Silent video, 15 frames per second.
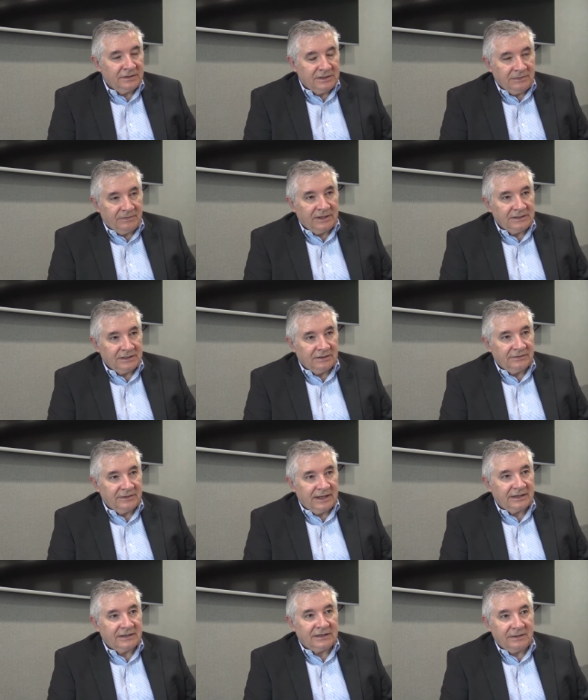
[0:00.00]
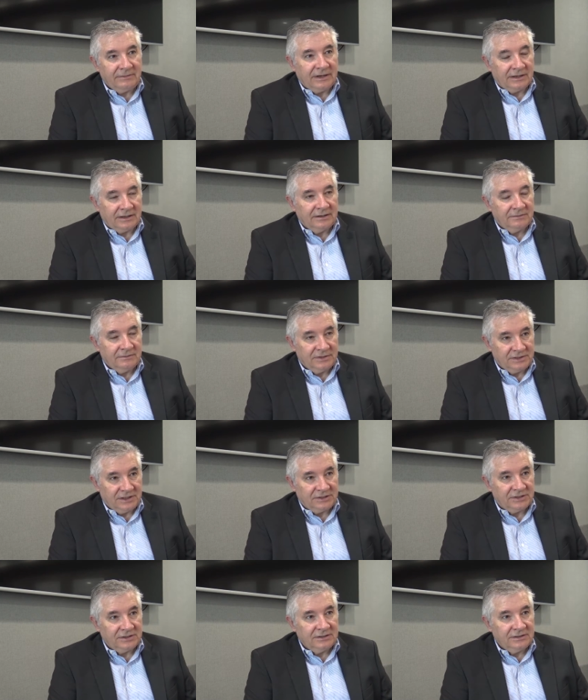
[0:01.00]
depending on the academic
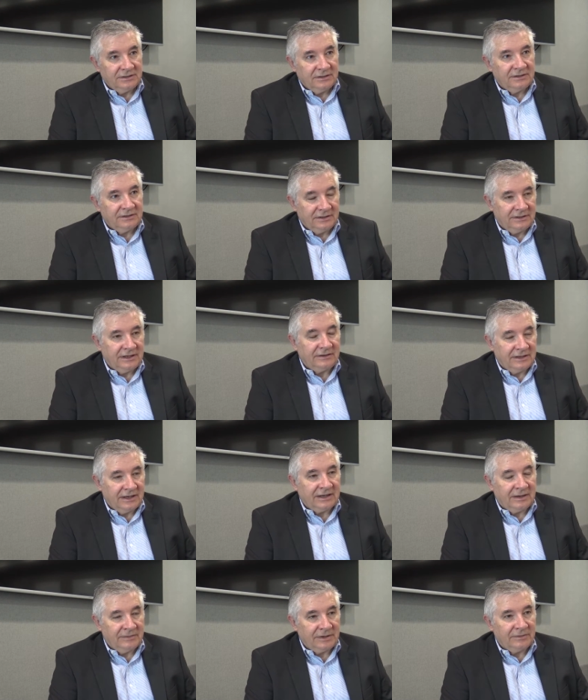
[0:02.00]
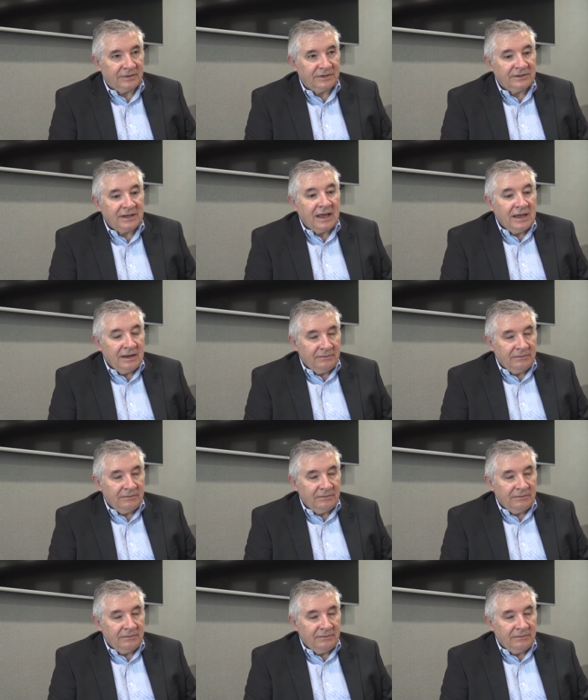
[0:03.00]
position that they're coming with,